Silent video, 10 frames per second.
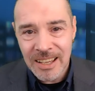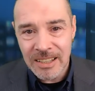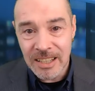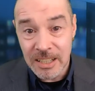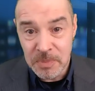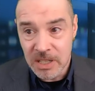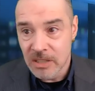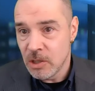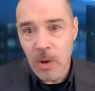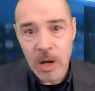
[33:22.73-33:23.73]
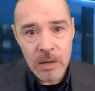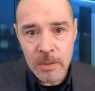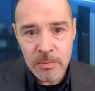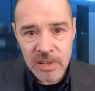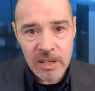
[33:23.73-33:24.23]
it's because you open your
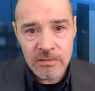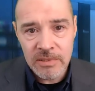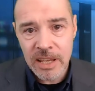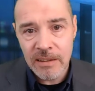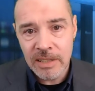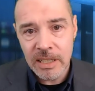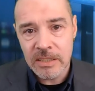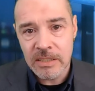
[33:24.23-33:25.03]
browser and there it is.